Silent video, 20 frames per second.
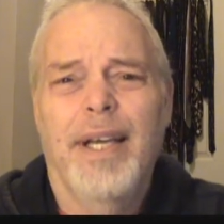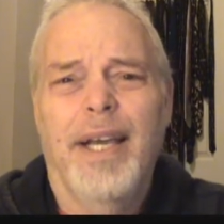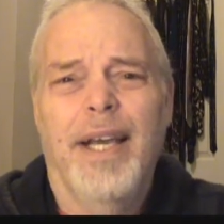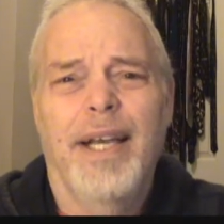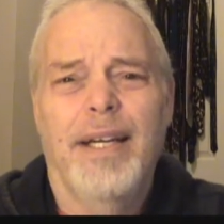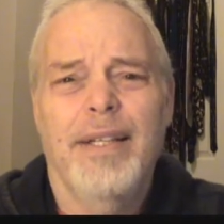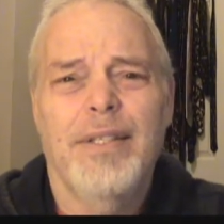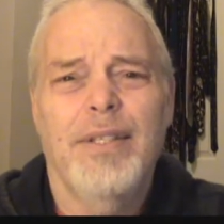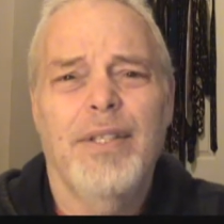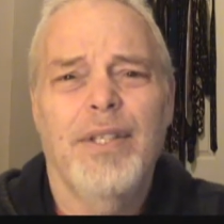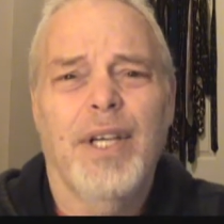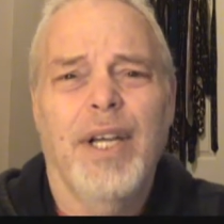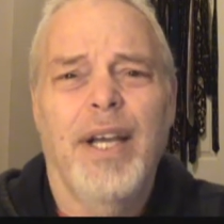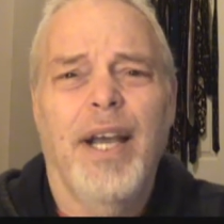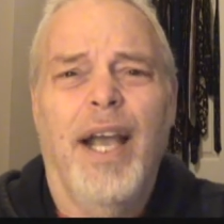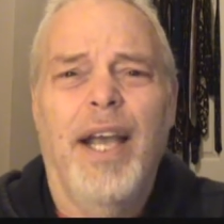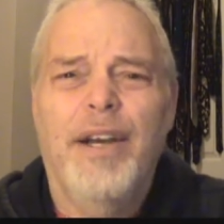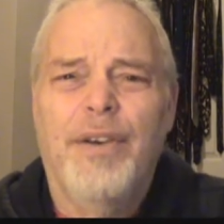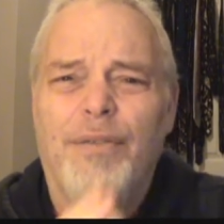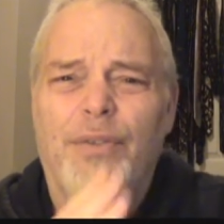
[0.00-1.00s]
and it's the
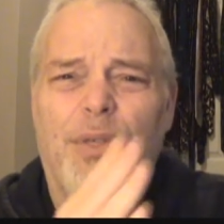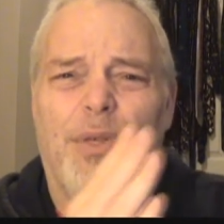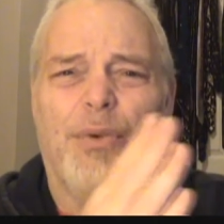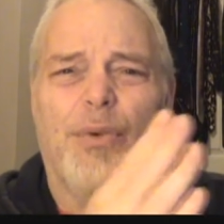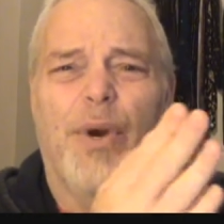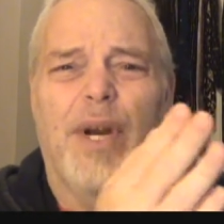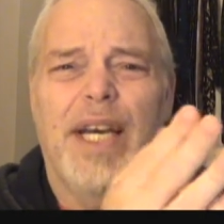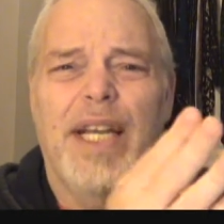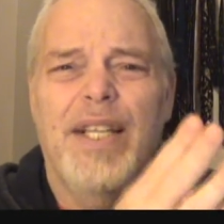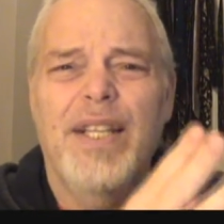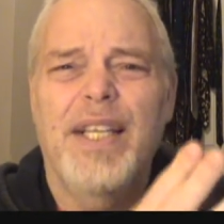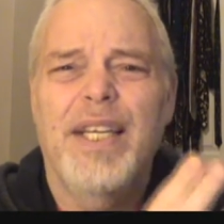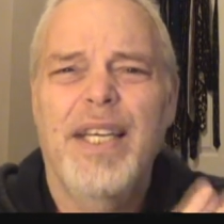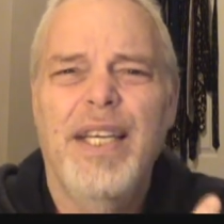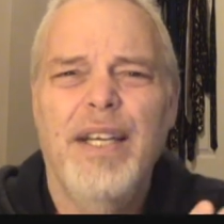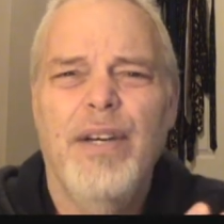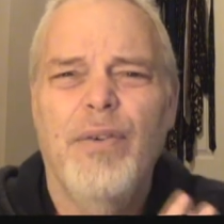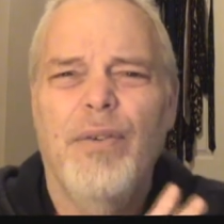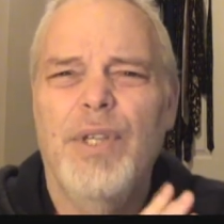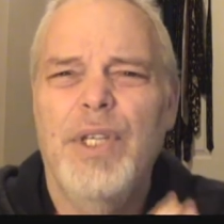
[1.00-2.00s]
kind of threading the
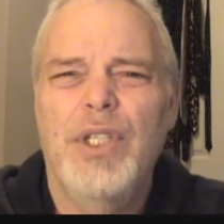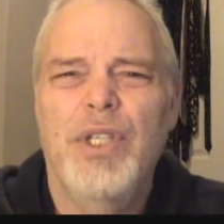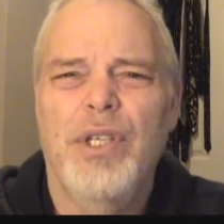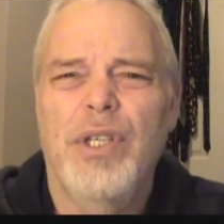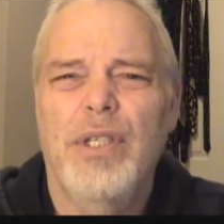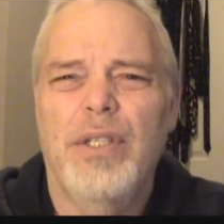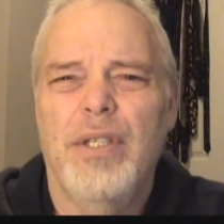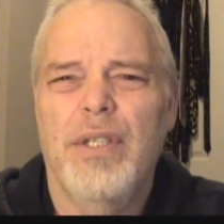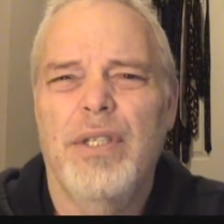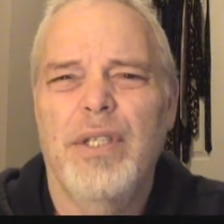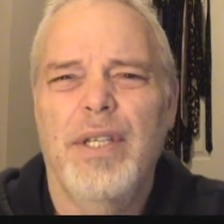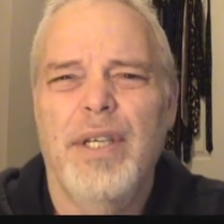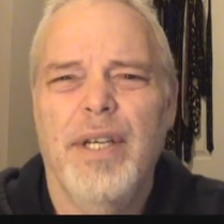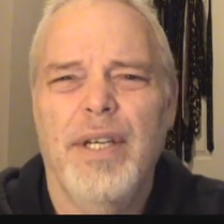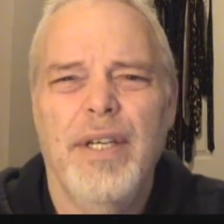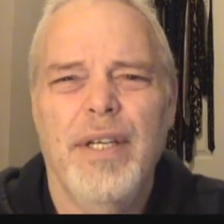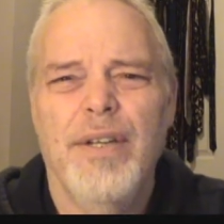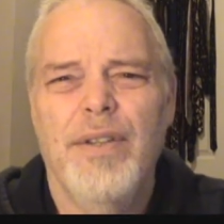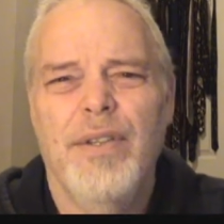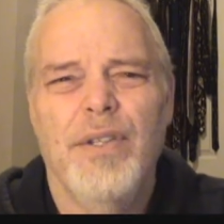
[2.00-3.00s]
needle that Jesus
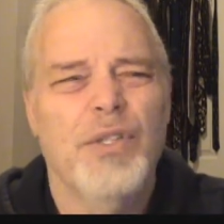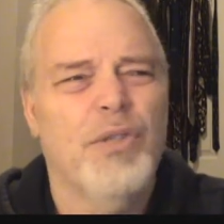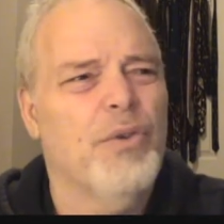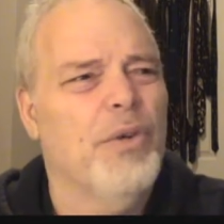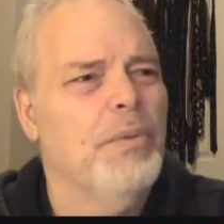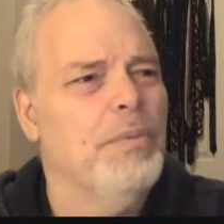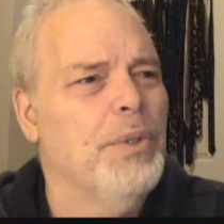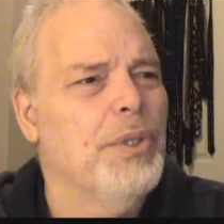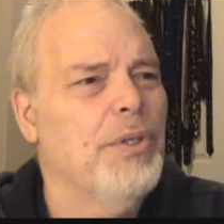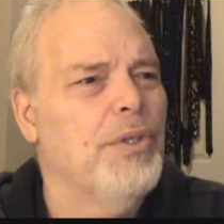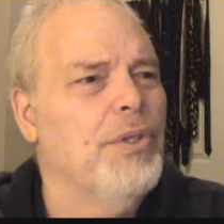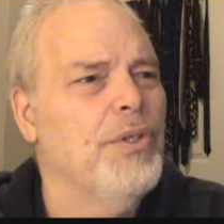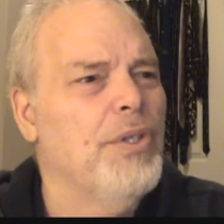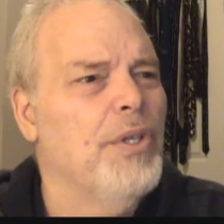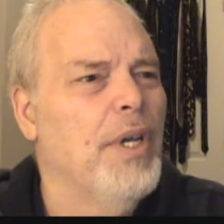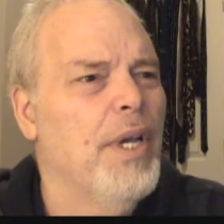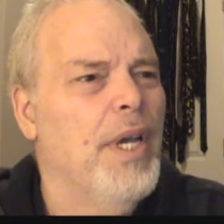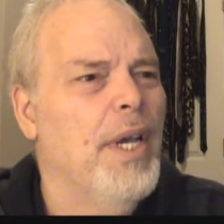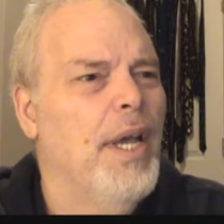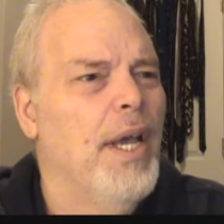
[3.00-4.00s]
did in the
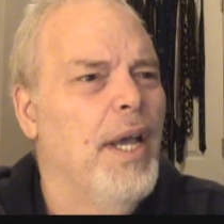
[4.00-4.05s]
scriptures.